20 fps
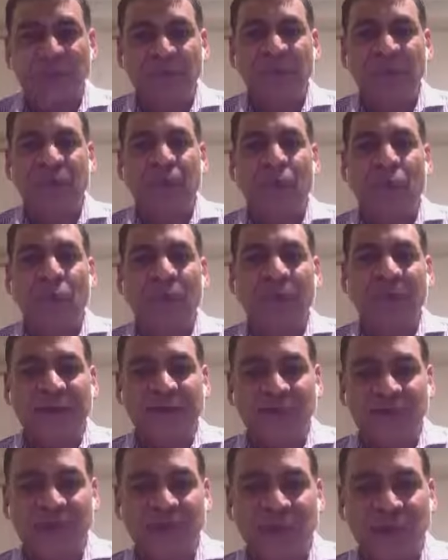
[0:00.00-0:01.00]
before they
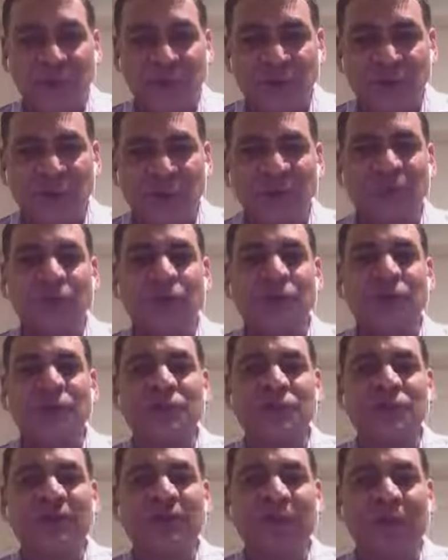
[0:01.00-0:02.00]
can start doing
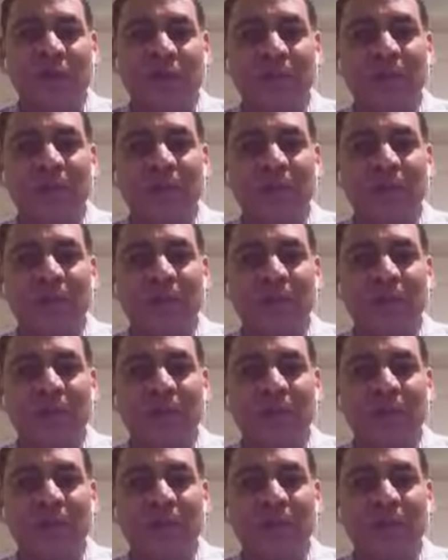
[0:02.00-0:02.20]
surgery or